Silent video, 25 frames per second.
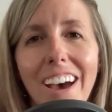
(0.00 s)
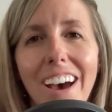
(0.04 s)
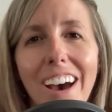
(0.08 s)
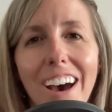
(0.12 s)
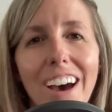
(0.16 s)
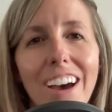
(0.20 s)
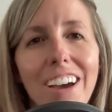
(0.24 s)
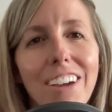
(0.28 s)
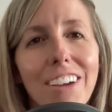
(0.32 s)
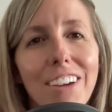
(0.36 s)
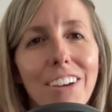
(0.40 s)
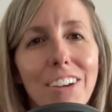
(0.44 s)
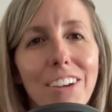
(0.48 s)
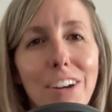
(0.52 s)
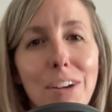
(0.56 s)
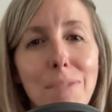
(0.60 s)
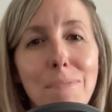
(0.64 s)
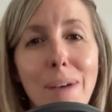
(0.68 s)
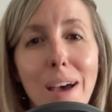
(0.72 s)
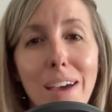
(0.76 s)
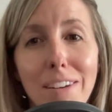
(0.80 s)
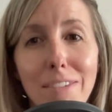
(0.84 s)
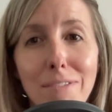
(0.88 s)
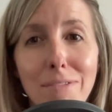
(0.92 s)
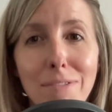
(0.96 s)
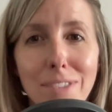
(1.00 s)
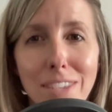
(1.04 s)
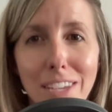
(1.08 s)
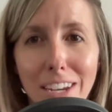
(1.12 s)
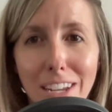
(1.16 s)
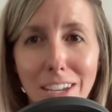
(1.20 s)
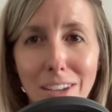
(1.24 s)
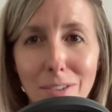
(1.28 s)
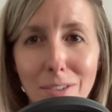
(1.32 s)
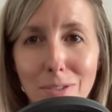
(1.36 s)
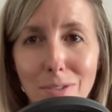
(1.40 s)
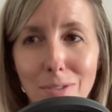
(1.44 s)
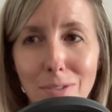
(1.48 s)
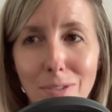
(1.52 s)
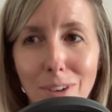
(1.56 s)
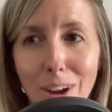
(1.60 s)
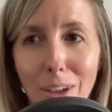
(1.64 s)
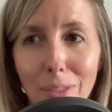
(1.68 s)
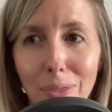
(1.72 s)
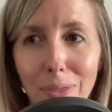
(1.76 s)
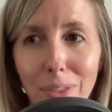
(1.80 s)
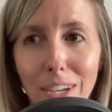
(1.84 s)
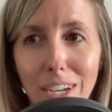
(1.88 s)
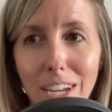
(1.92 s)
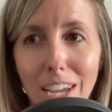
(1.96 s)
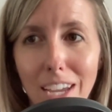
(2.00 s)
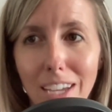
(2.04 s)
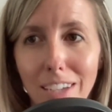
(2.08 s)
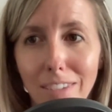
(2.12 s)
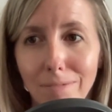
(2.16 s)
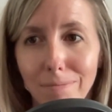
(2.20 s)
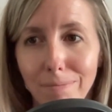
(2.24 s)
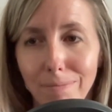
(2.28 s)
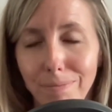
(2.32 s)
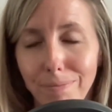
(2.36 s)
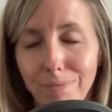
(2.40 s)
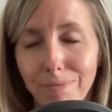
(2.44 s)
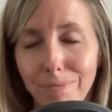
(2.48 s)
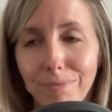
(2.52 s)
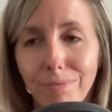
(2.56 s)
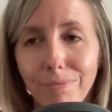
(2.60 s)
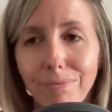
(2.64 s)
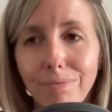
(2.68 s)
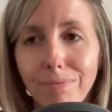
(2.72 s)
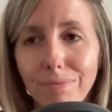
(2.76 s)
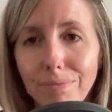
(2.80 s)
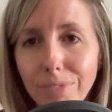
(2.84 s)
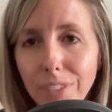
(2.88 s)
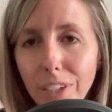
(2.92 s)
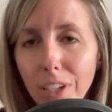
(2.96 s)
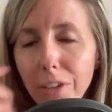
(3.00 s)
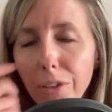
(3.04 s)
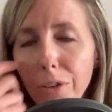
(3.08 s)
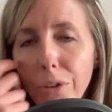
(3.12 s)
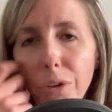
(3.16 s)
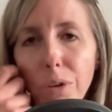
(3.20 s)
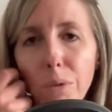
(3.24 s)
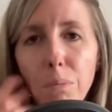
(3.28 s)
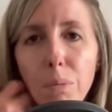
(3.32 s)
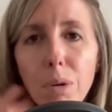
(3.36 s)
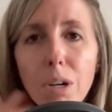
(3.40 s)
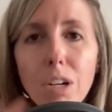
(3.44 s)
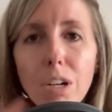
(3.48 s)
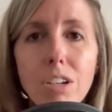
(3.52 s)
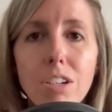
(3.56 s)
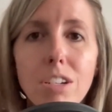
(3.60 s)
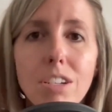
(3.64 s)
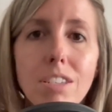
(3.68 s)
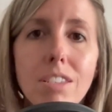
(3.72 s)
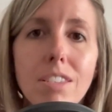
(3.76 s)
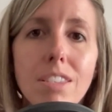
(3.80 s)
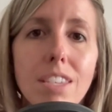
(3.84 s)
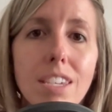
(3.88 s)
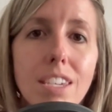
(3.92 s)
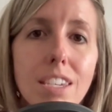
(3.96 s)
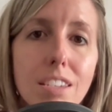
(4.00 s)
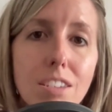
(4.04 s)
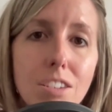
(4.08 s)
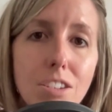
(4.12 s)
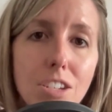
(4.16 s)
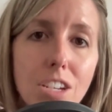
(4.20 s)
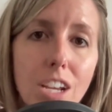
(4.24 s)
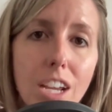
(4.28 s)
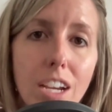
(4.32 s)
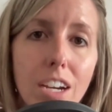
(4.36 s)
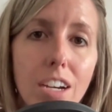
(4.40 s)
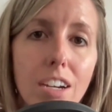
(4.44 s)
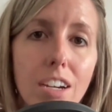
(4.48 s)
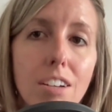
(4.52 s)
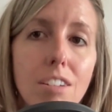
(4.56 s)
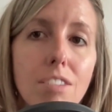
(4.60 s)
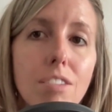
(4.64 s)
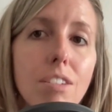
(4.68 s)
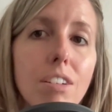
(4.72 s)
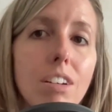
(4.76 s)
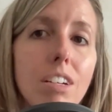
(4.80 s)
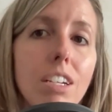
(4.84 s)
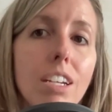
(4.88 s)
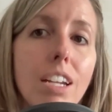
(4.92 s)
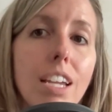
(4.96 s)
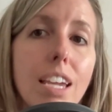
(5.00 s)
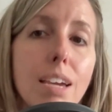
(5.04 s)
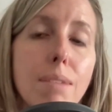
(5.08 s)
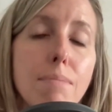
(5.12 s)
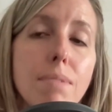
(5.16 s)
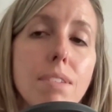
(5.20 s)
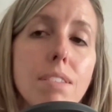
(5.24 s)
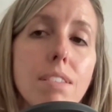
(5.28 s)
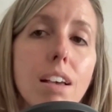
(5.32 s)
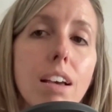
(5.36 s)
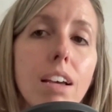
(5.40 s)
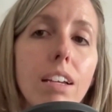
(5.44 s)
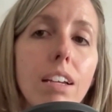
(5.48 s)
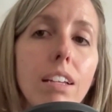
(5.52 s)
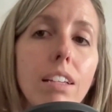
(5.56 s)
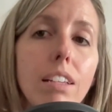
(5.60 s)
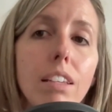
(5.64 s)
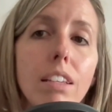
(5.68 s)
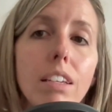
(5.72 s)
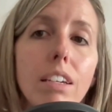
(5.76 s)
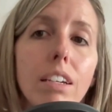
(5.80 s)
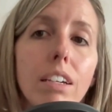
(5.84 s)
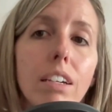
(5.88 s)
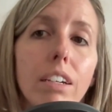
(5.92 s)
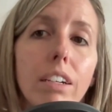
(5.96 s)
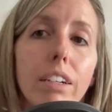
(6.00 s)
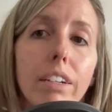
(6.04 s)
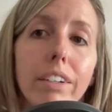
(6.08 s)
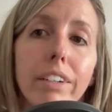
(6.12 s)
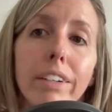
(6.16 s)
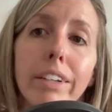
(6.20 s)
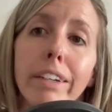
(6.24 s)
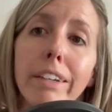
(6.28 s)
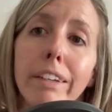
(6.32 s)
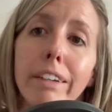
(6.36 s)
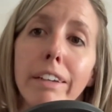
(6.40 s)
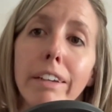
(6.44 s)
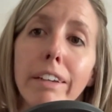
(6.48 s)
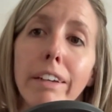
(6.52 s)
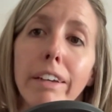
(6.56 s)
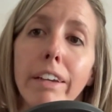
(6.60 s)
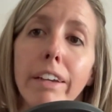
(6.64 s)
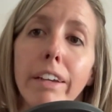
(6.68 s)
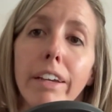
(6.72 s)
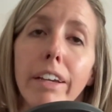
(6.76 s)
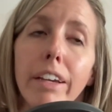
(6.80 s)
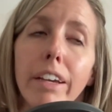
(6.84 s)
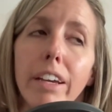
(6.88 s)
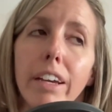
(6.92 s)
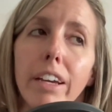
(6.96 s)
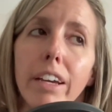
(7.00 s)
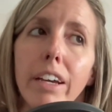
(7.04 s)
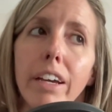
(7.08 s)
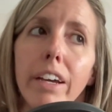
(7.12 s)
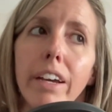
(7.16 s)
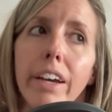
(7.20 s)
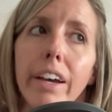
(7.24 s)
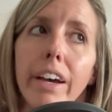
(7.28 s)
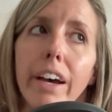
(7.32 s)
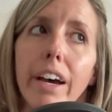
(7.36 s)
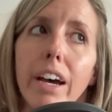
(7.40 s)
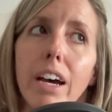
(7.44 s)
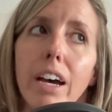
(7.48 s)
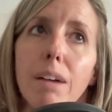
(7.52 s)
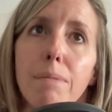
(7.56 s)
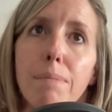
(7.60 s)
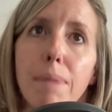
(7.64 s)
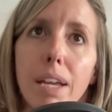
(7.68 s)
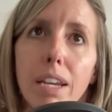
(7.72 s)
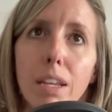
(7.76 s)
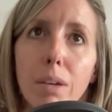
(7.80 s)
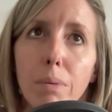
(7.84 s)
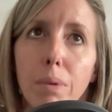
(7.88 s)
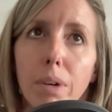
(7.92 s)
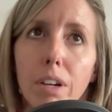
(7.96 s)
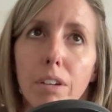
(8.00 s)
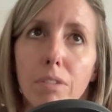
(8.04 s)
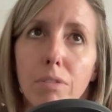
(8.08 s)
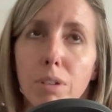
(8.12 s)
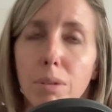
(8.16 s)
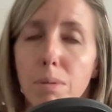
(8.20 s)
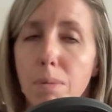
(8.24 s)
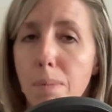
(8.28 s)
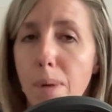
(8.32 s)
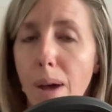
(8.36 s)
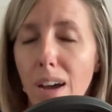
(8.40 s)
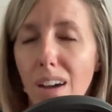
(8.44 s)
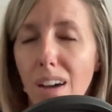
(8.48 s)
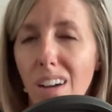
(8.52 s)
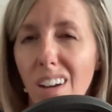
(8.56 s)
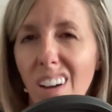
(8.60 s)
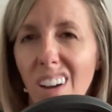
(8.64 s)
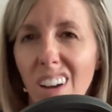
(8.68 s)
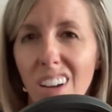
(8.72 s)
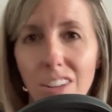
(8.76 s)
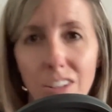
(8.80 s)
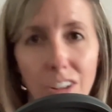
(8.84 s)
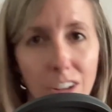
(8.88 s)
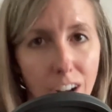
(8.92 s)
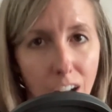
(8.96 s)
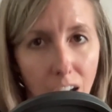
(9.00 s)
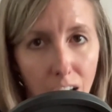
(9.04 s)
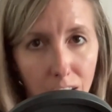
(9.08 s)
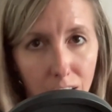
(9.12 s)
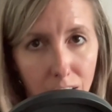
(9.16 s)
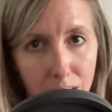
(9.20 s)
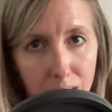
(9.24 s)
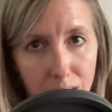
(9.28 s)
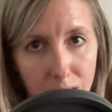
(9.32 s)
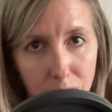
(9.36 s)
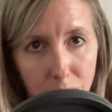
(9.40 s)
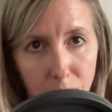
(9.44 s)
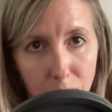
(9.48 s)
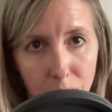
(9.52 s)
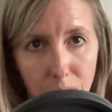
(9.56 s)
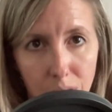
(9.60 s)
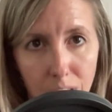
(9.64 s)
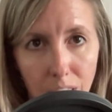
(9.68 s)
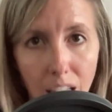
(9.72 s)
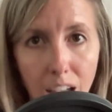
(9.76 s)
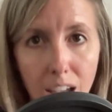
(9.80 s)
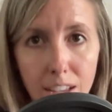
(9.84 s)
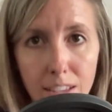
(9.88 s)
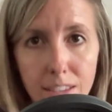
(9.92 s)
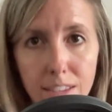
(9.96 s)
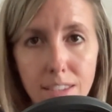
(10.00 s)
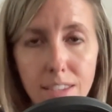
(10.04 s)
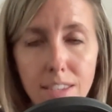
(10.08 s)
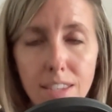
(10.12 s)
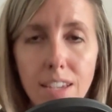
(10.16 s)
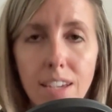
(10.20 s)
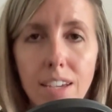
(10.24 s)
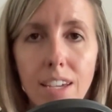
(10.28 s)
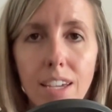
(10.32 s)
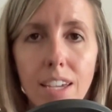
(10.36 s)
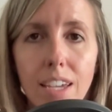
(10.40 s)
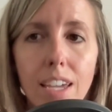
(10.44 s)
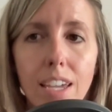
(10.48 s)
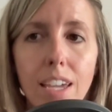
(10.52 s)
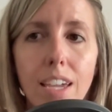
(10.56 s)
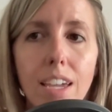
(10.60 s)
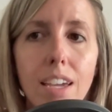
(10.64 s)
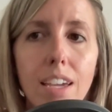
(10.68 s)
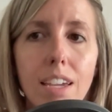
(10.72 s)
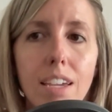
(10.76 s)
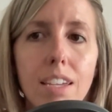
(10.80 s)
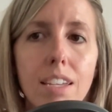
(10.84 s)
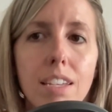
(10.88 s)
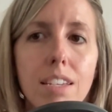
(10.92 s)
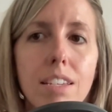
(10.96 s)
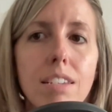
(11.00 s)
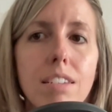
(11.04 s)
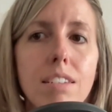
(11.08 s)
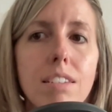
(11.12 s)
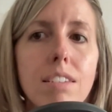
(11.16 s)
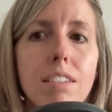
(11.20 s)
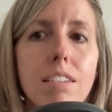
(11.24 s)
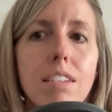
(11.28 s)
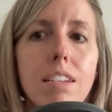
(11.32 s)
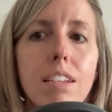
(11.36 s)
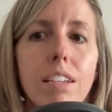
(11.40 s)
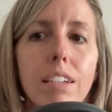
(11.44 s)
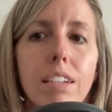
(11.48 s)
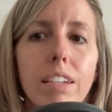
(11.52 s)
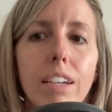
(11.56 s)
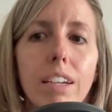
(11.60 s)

a good amount of sitting throughout the day. You can purchase these chairs on Amazon. They're anywhere from about $100 or less, and